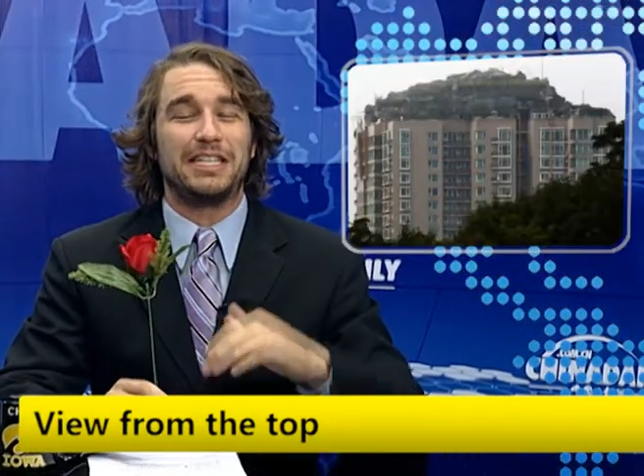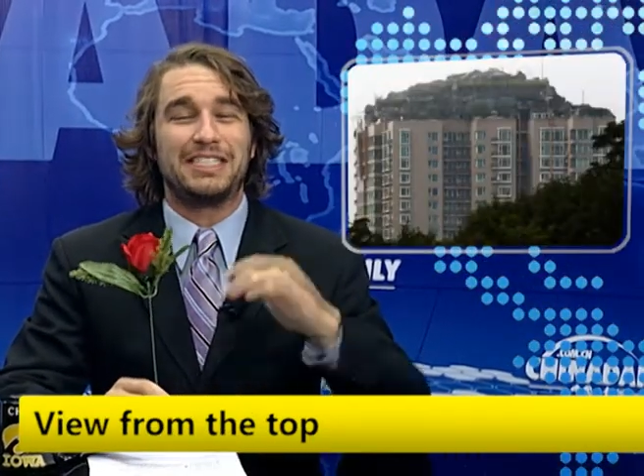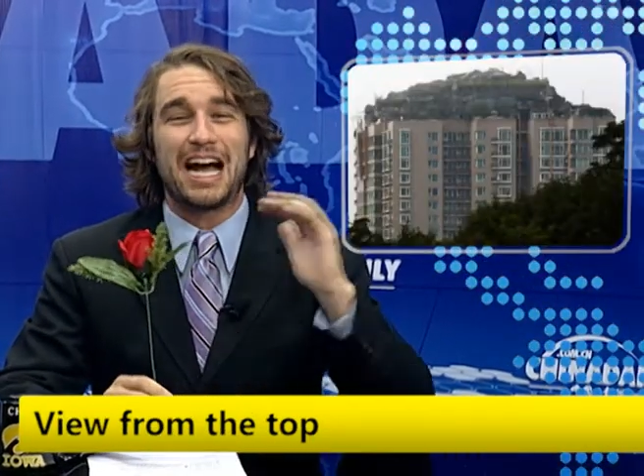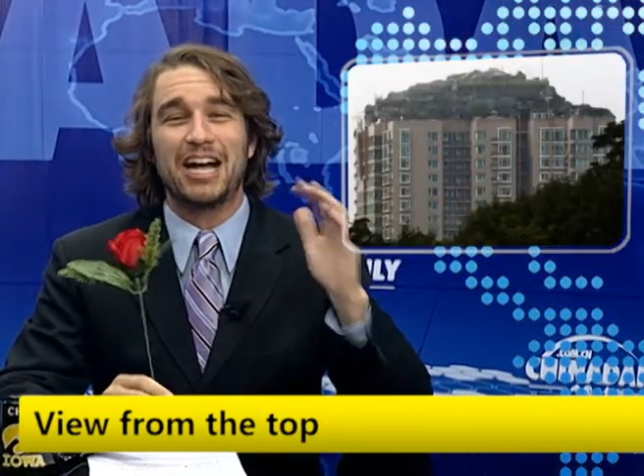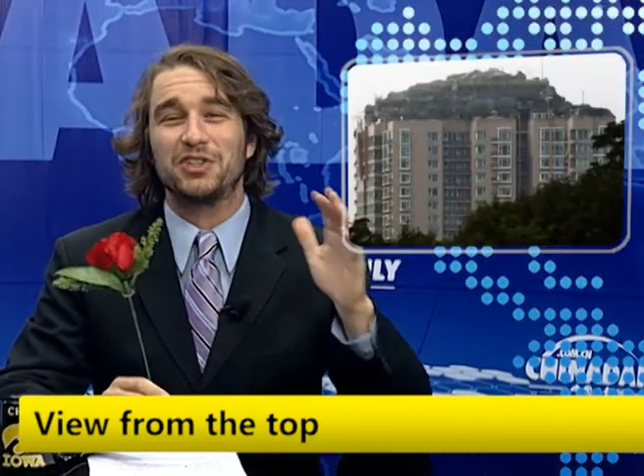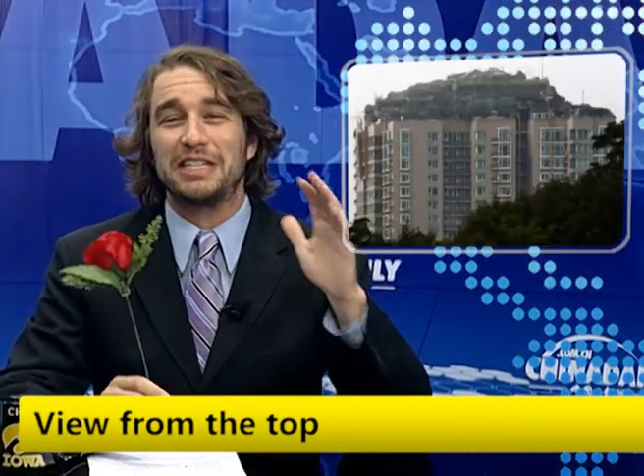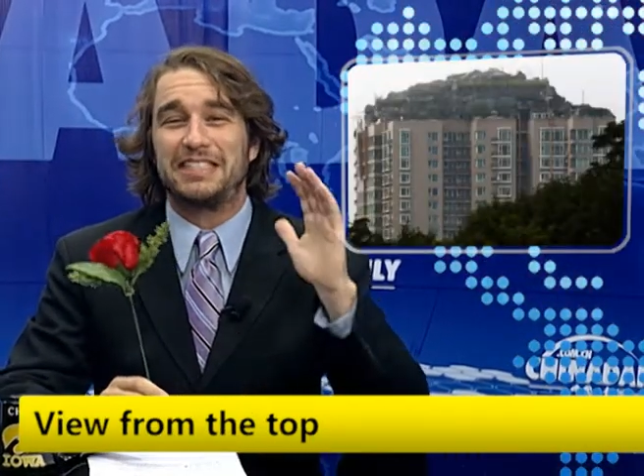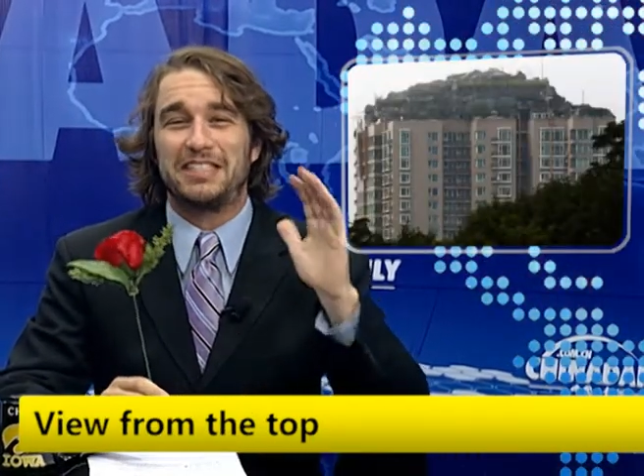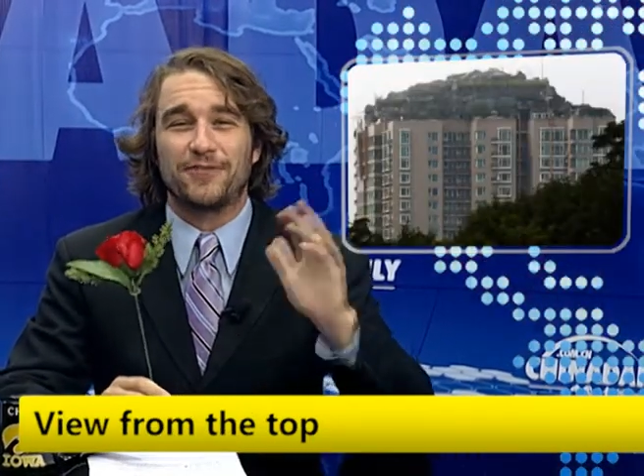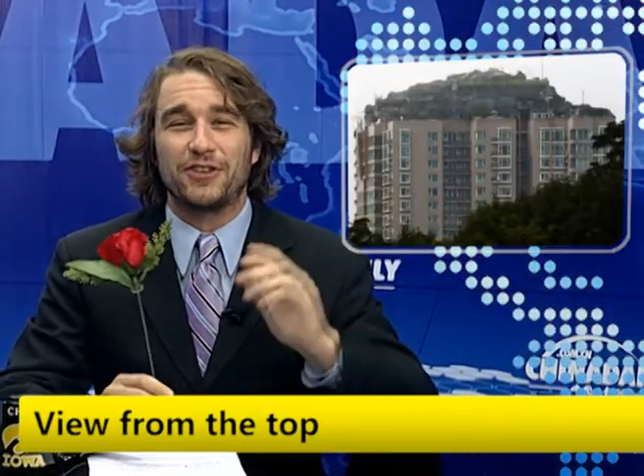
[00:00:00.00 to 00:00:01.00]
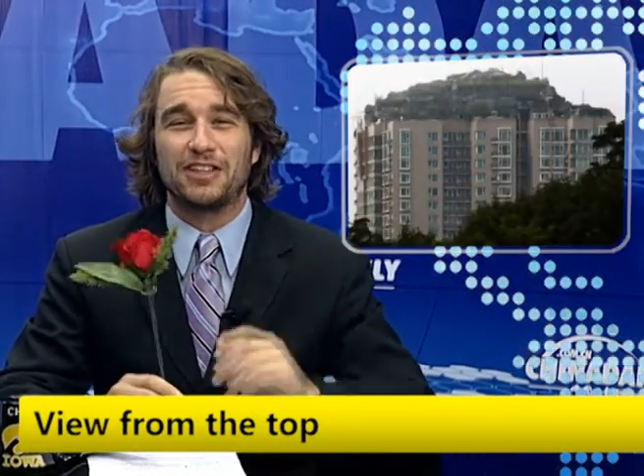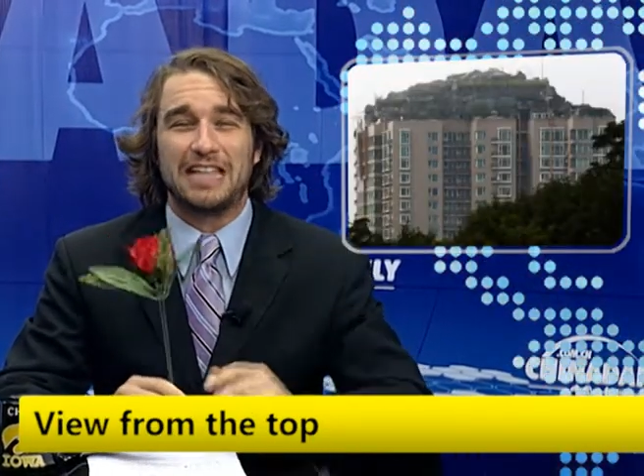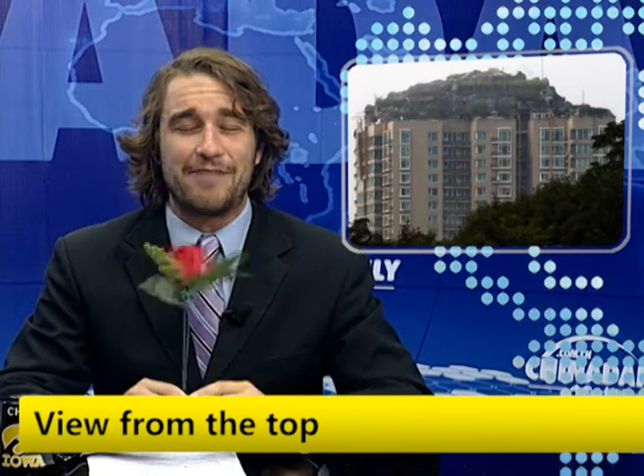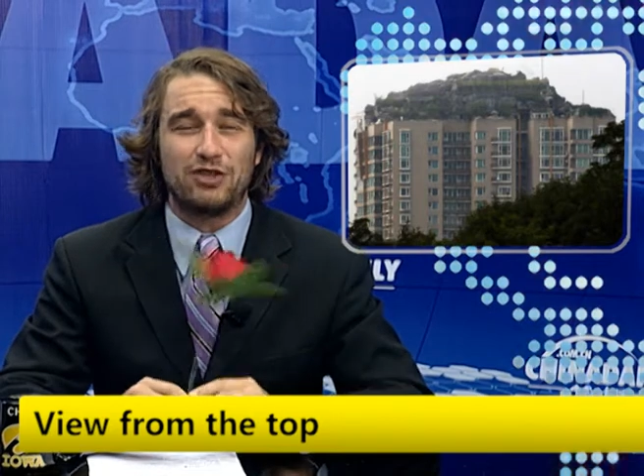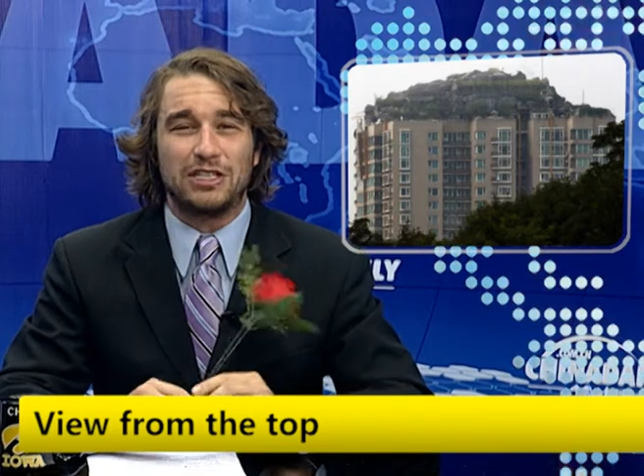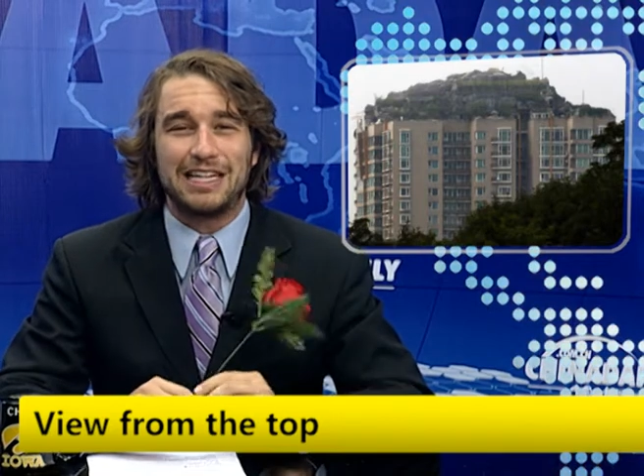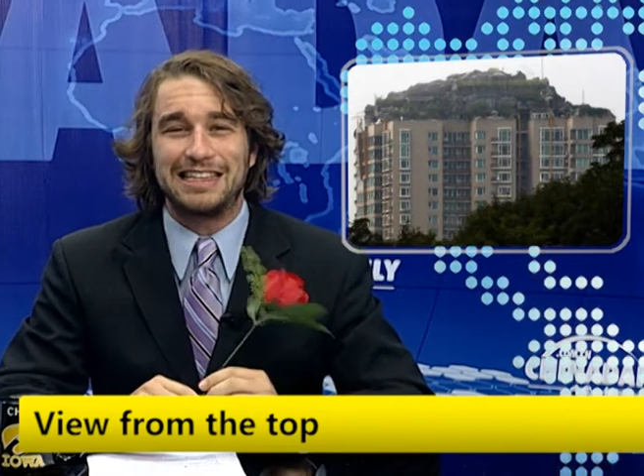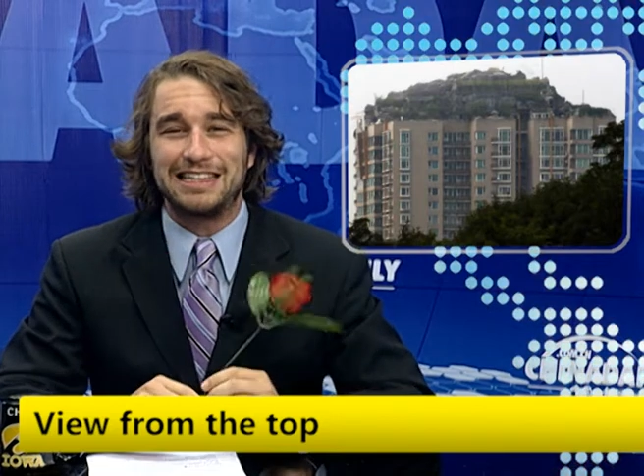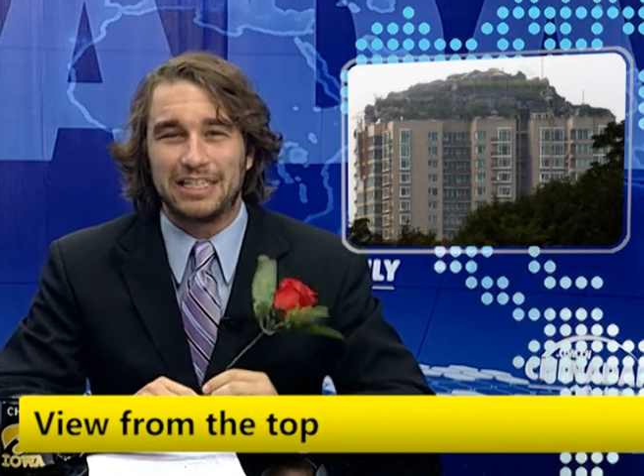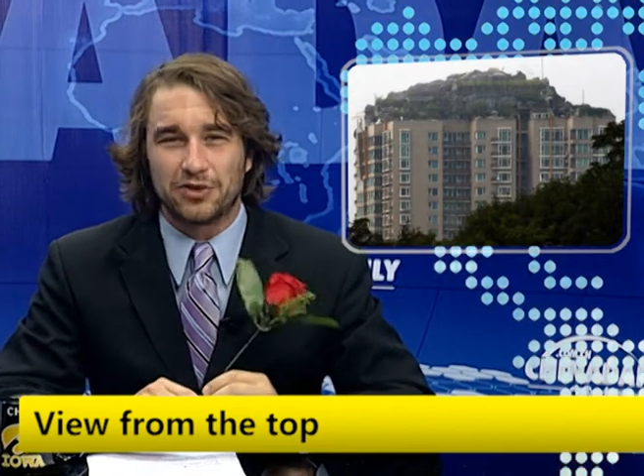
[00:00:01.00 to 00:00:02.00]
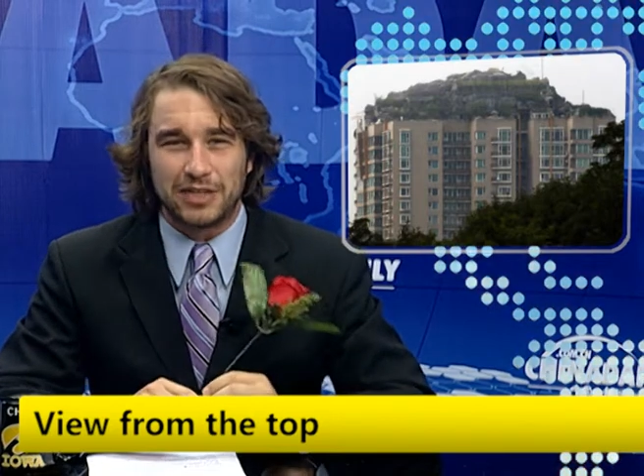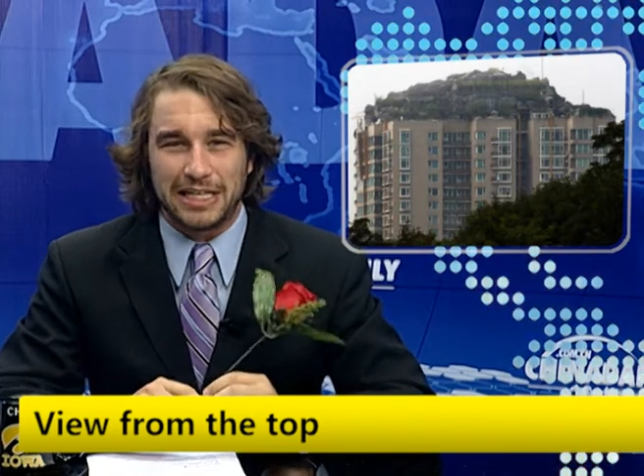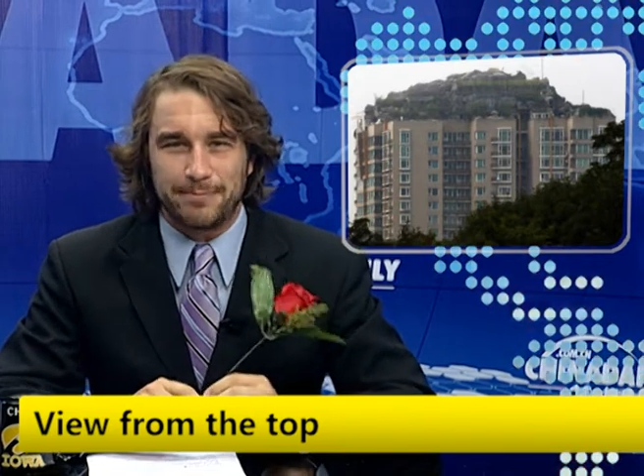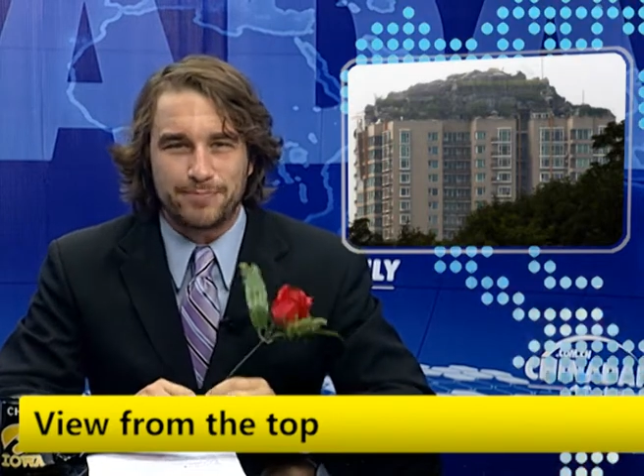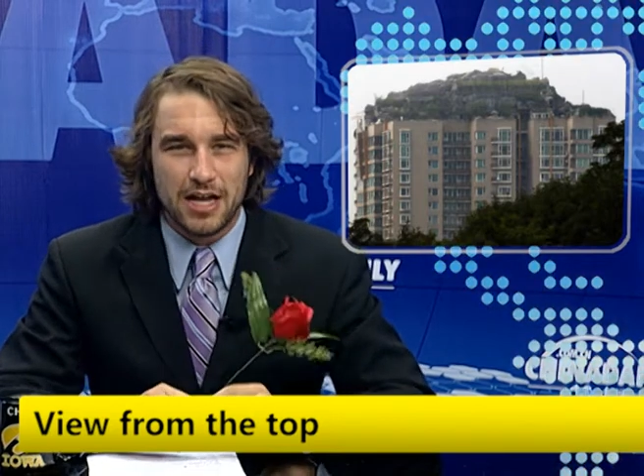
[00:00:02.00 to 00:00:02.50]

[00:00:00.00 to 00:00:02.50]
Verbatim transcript: entirely different level, literally.